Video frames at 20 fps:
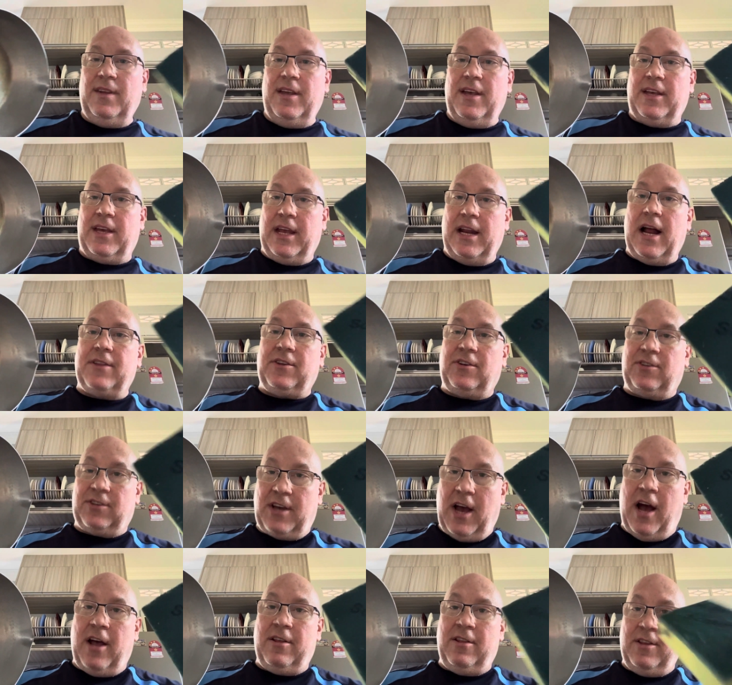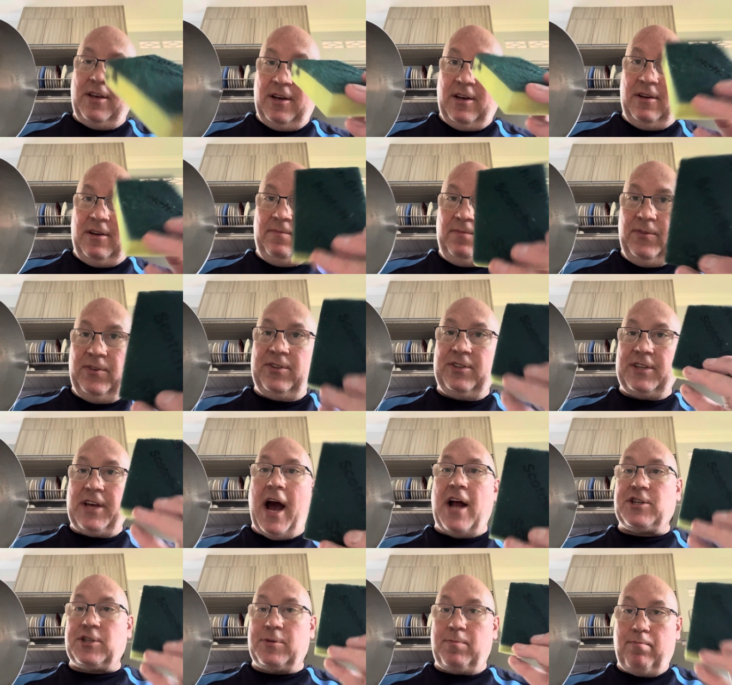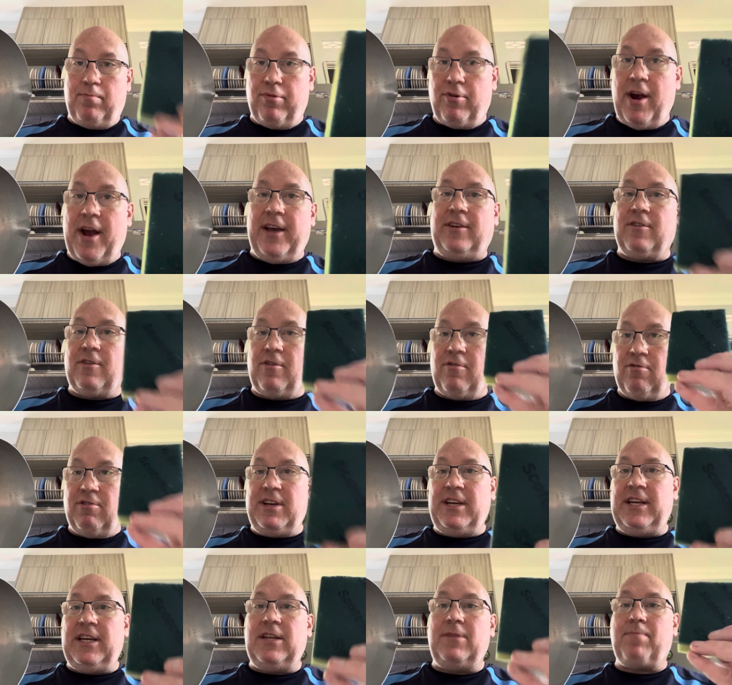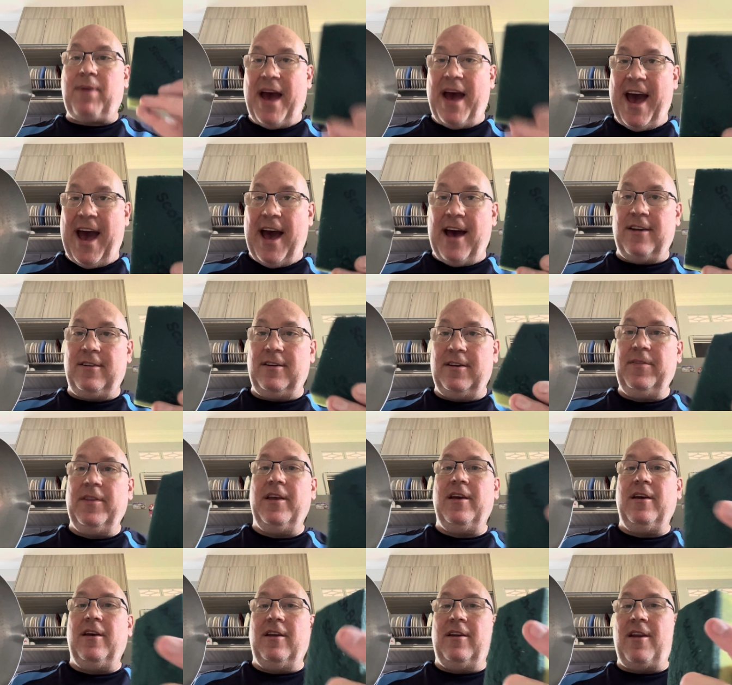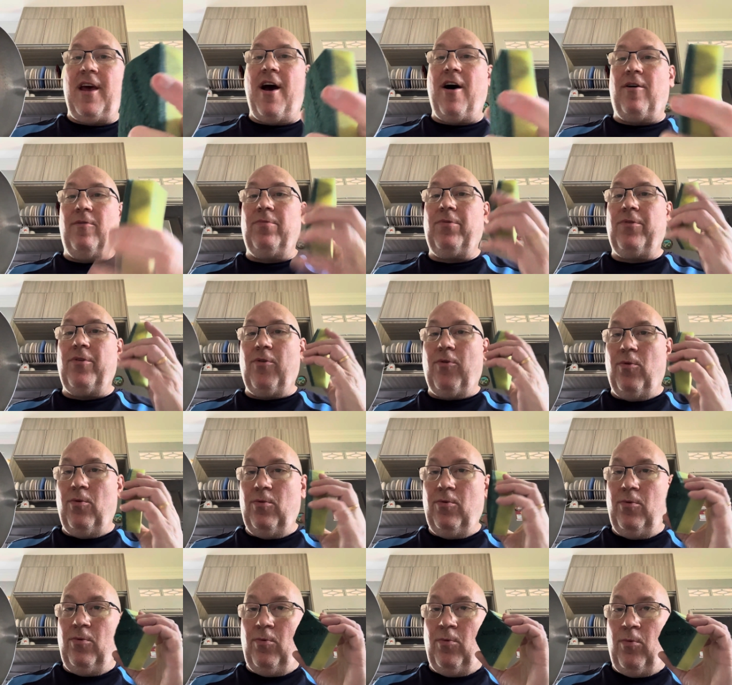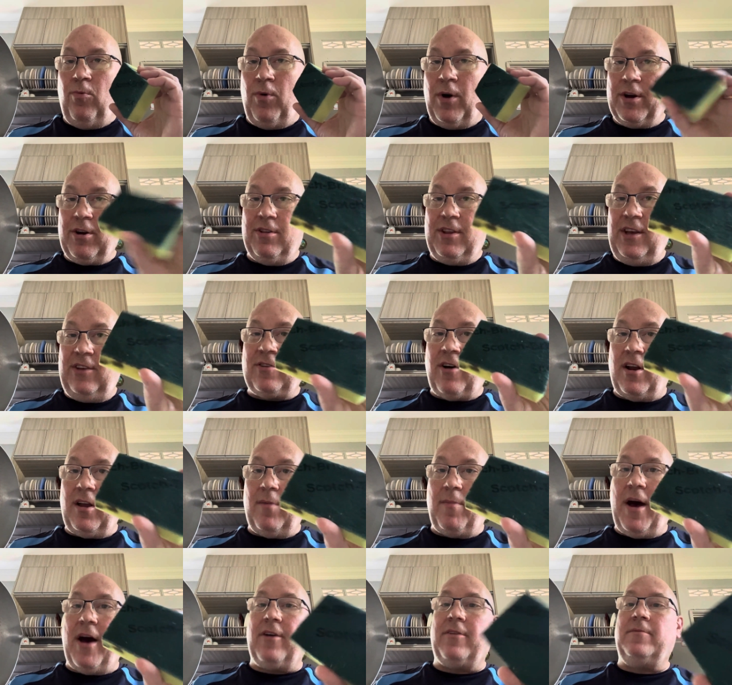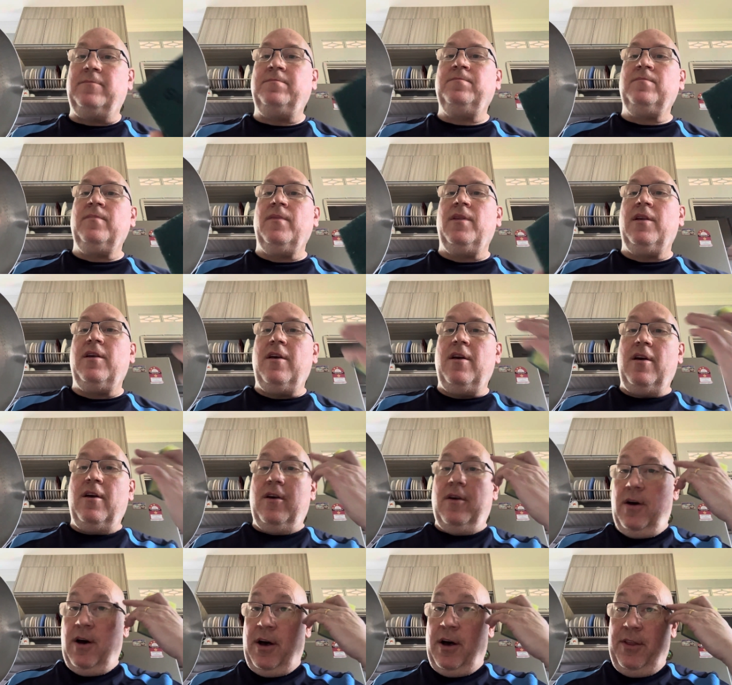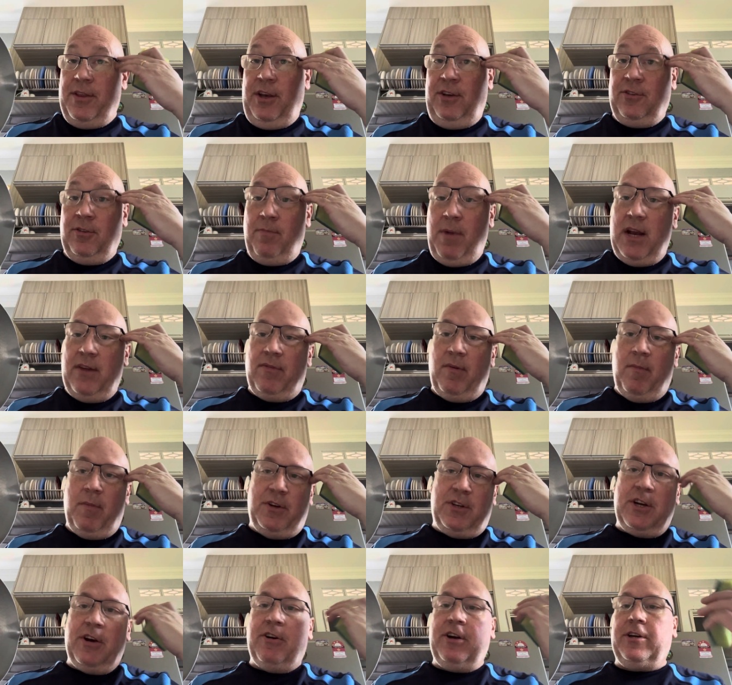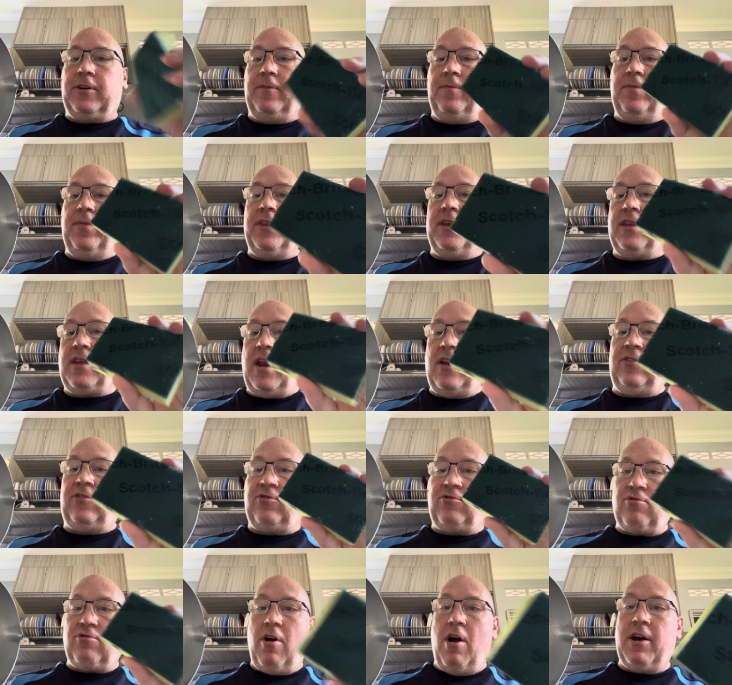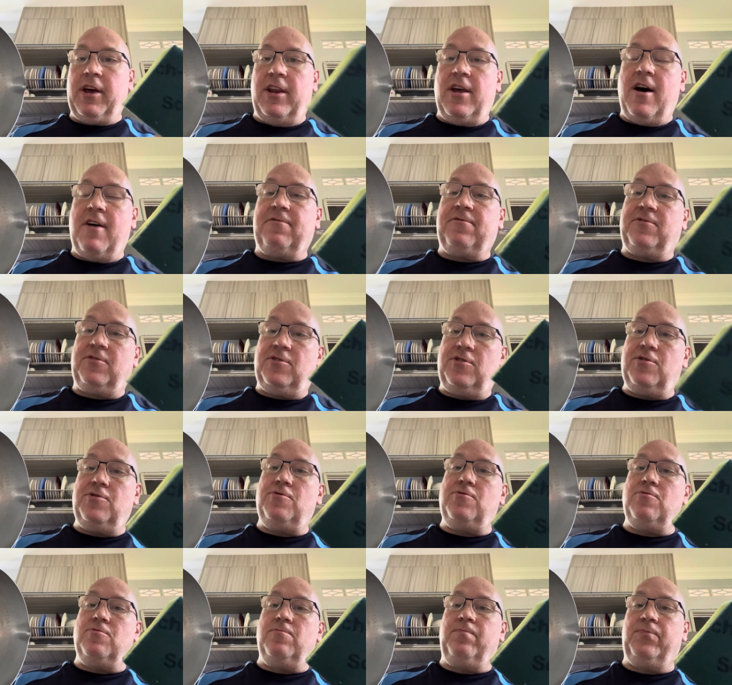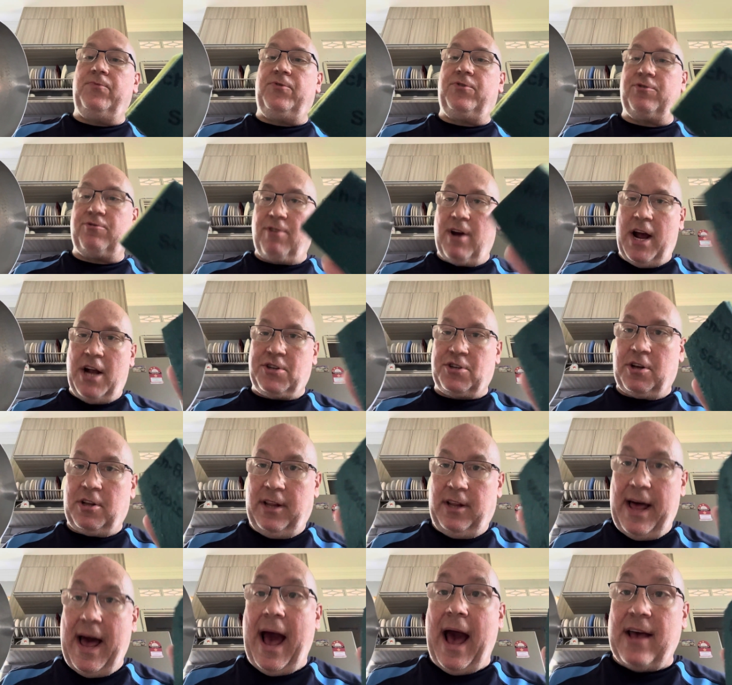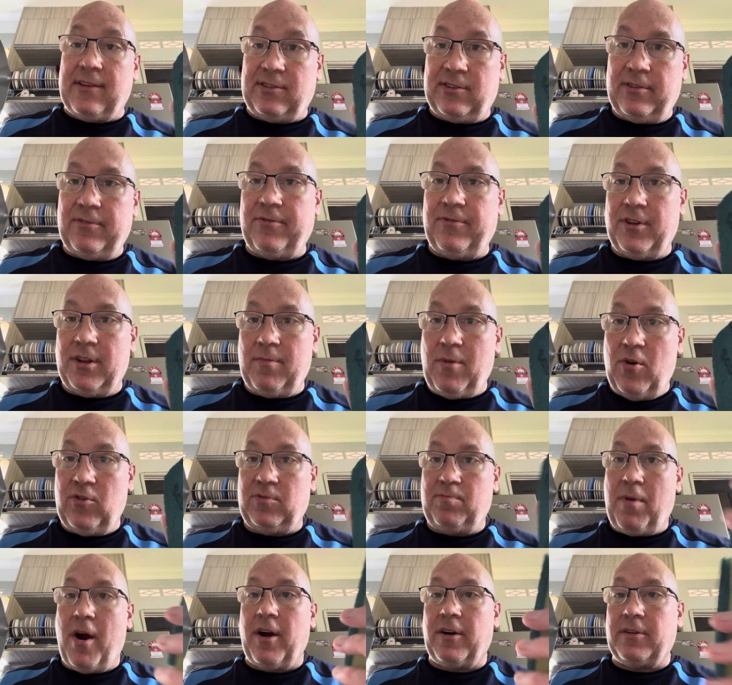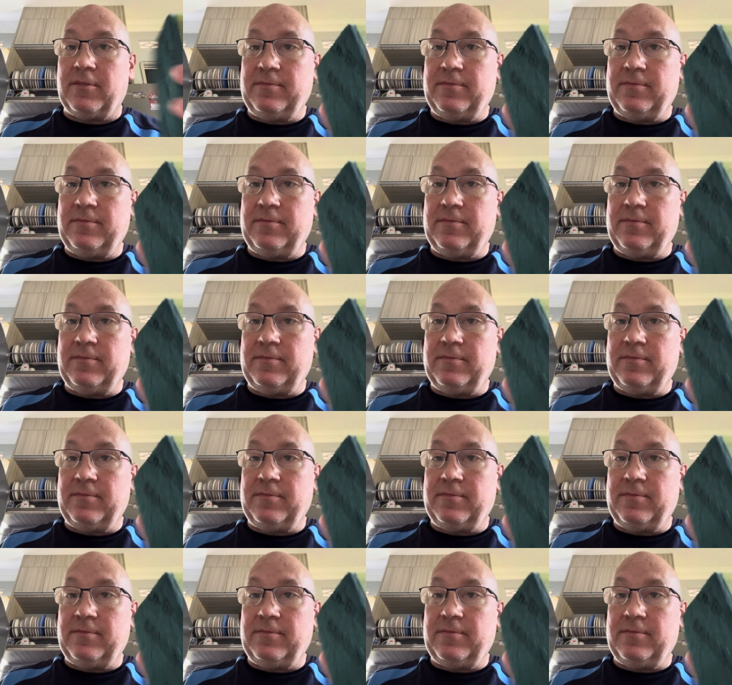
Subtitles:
get out the Scotch-Brite green pad. Now, what are these all about? These are made of a material that is strong enough to scratch glass for the most part,